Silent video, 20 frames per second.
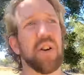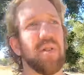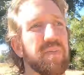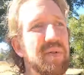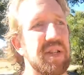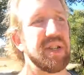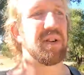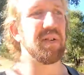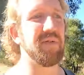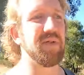show
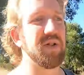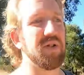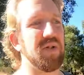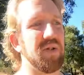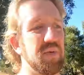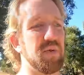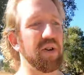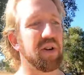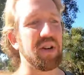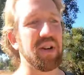myself
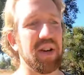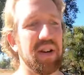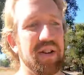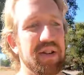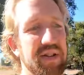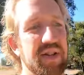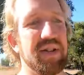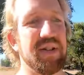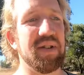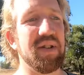doing the
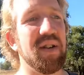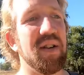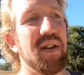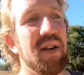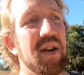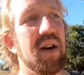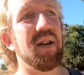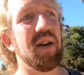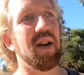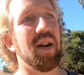workouts
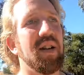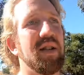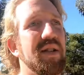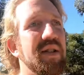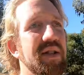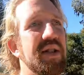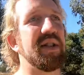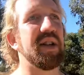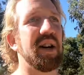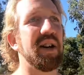
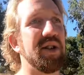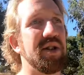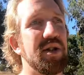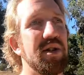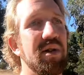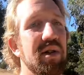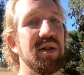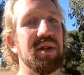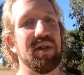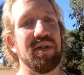at this
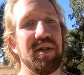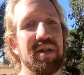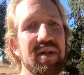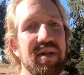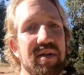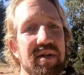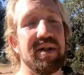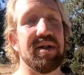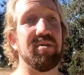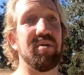stage, not at
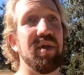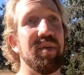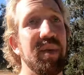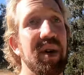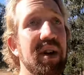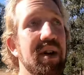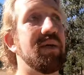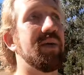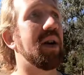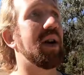the
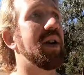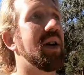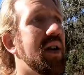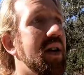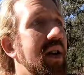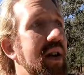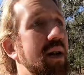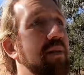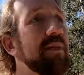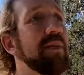swim anyway.
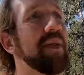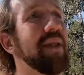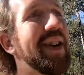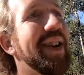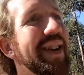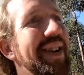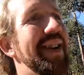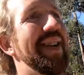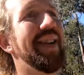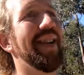
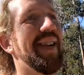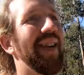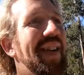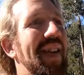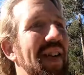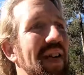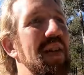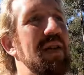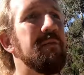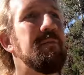
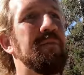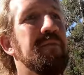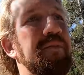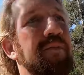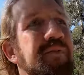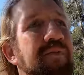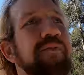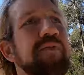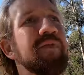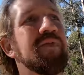
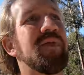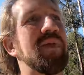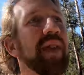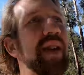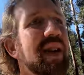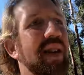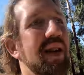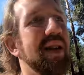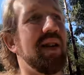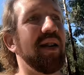
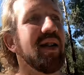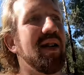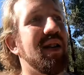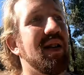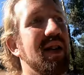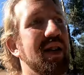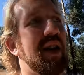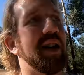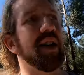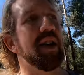
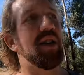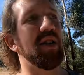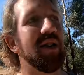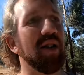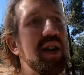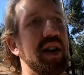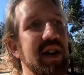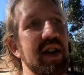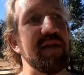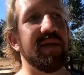And
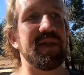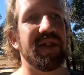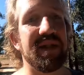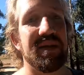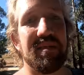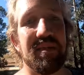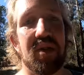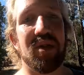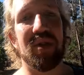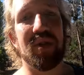I'll leave
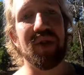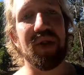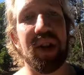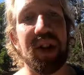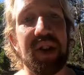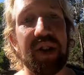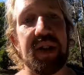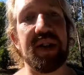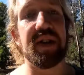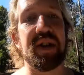some more
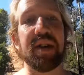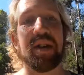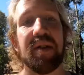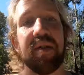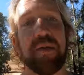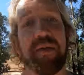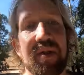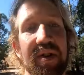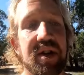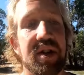
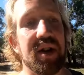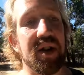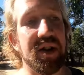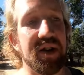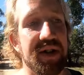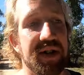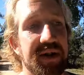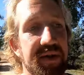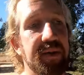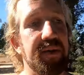lengthy
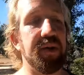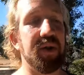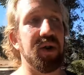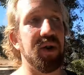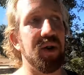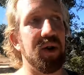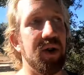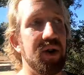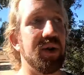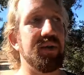videos
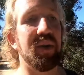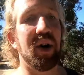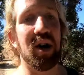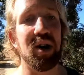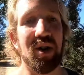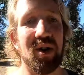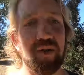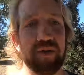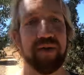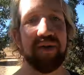for
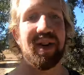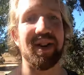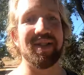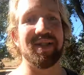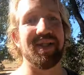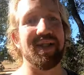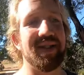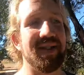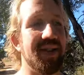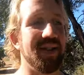my long
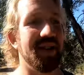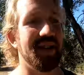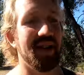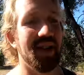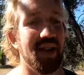runs.